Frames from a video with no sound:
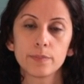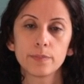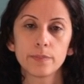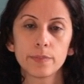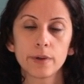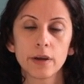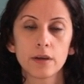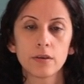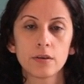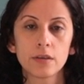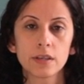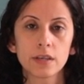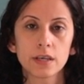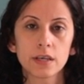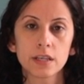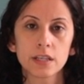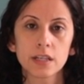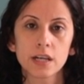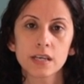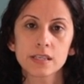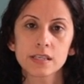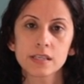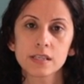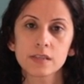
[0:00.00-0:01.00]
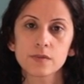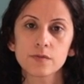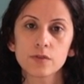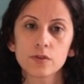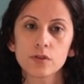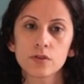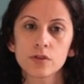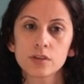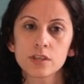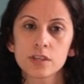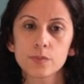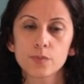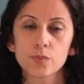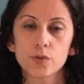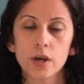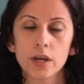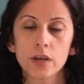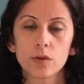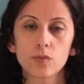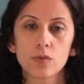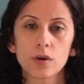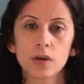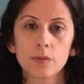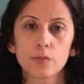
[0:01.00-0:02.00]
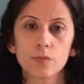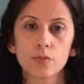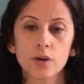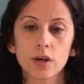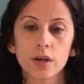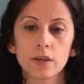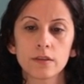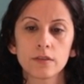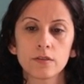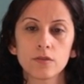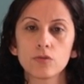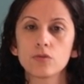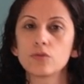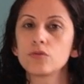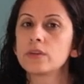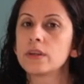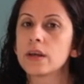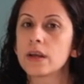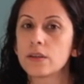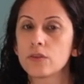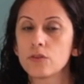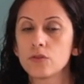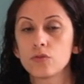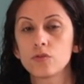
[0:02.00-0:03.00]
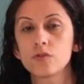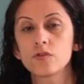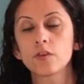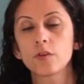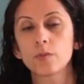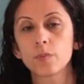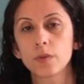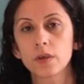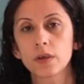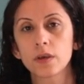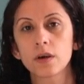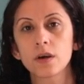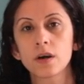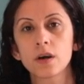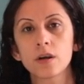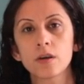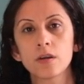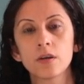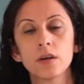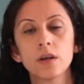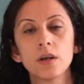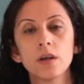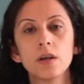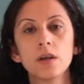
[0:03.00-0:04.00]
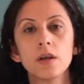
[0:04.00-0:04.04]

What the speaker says: parenting classes first, Pride 1, Pride 2, then do CPR